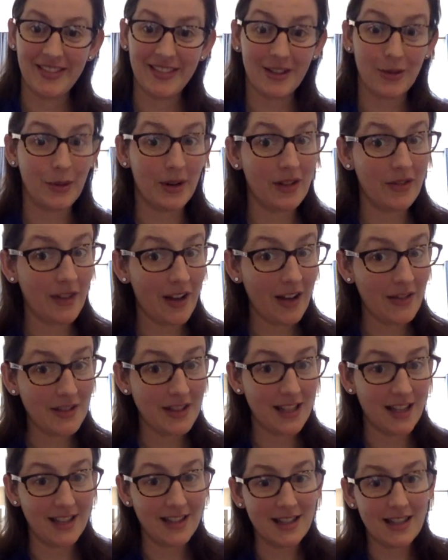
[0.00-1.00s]
25
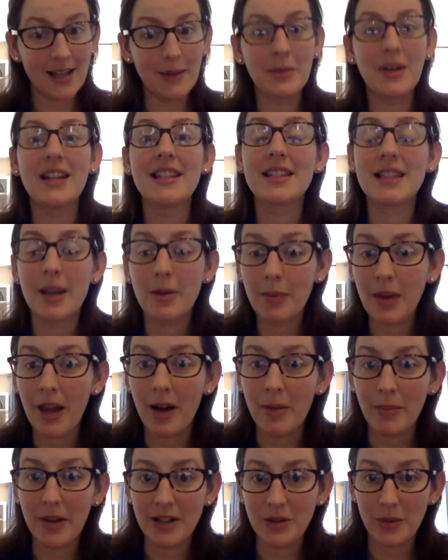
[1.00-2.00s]
cents, I'm going to skip
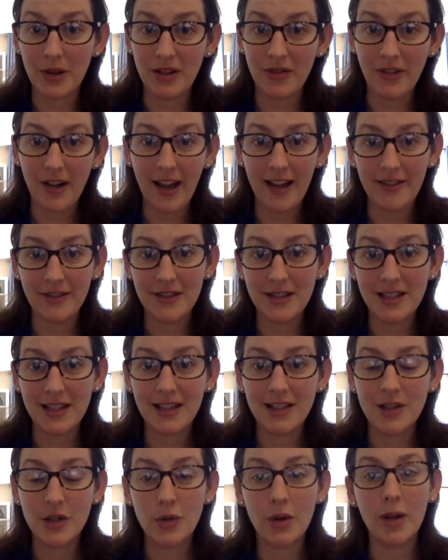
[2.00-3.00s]
count by 25s.
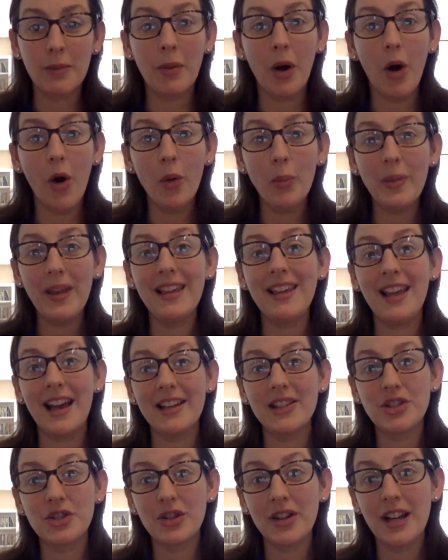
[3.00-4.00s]
So I'm hoping
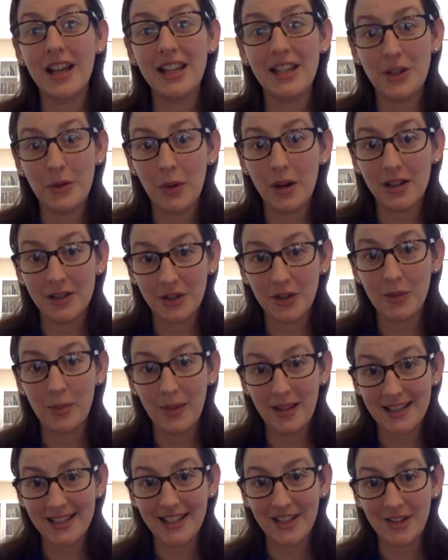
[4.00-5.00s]
yesterday you all took
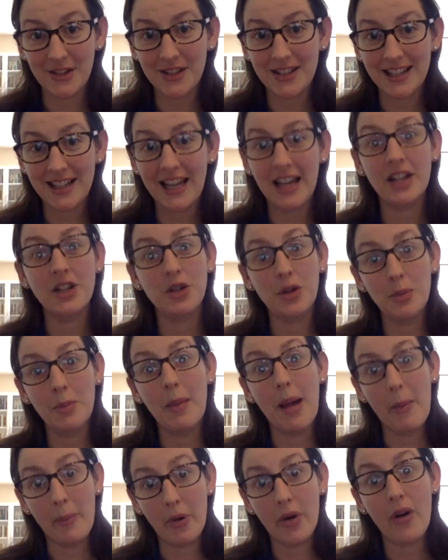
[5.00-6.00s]
me seriously and you
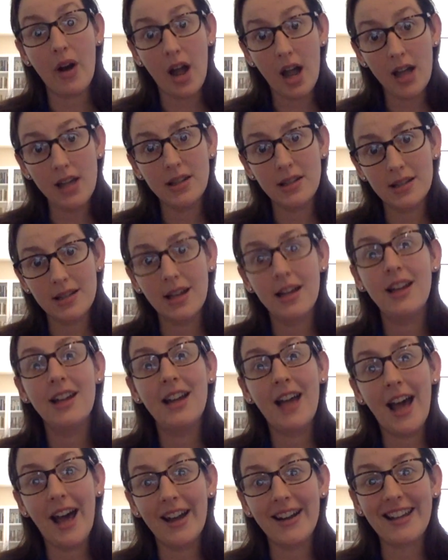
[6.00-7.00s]
memorized
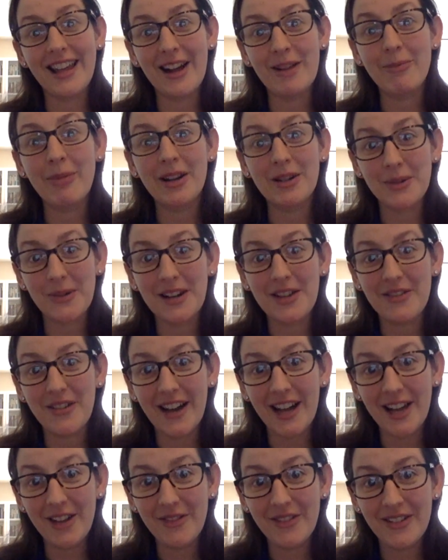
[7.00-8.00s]
how to count by
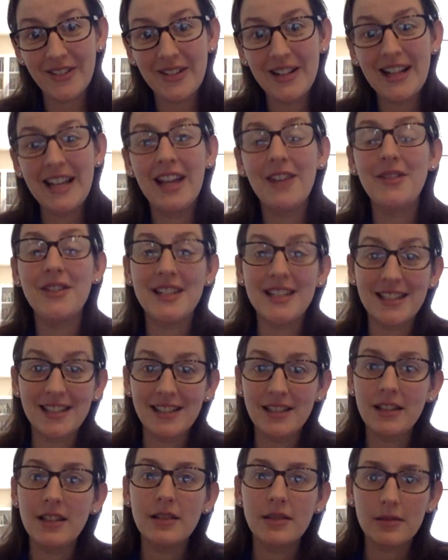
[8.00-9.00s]
25. If you
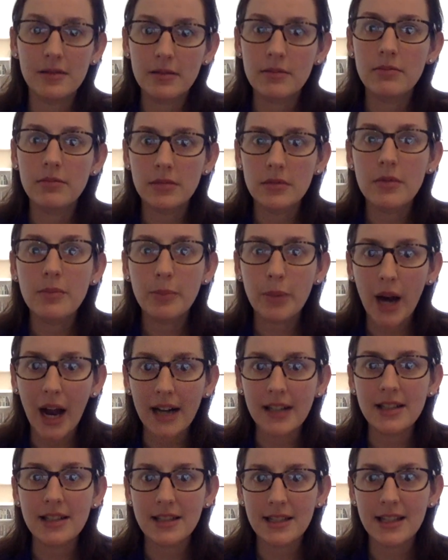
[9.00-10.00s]
didn't,
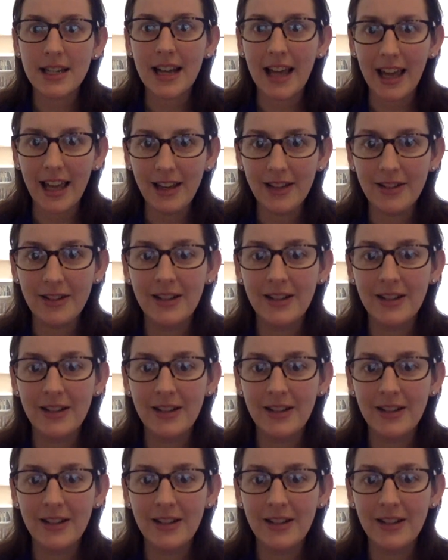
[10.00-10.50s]
practice today.